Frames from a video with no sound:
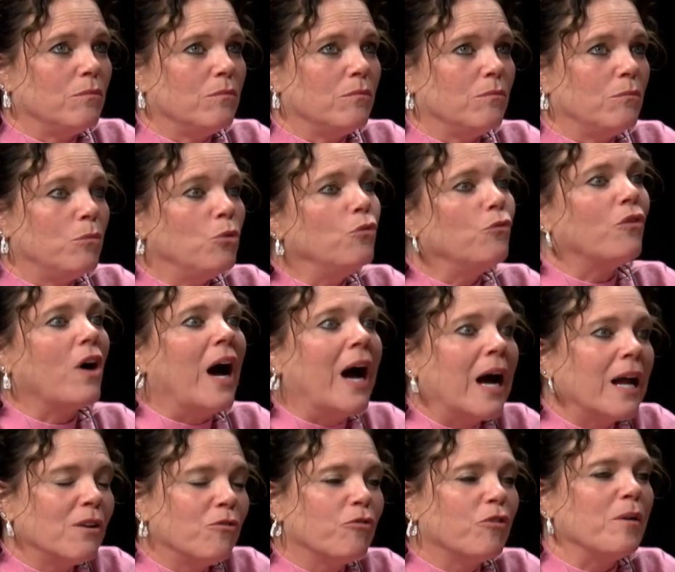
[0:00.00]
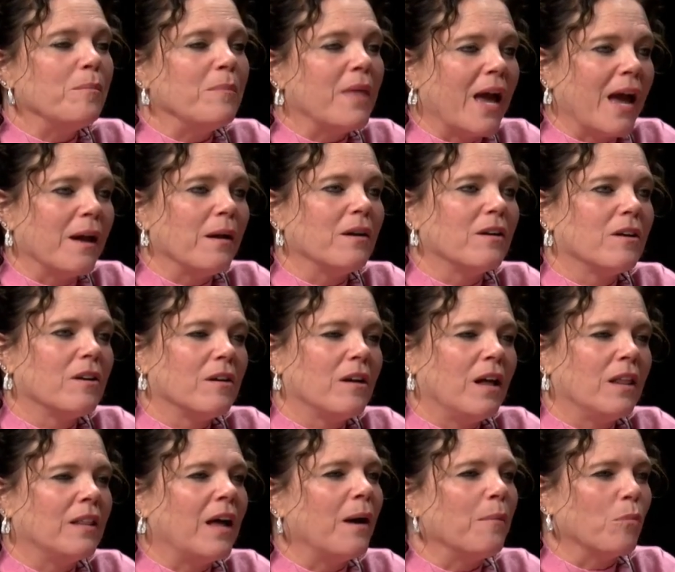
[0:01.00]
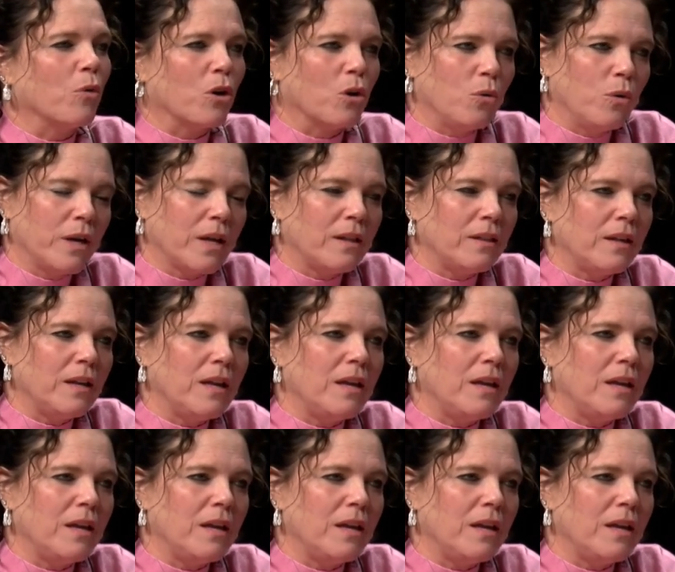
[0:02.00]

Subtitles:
move on from that a lot more quickly.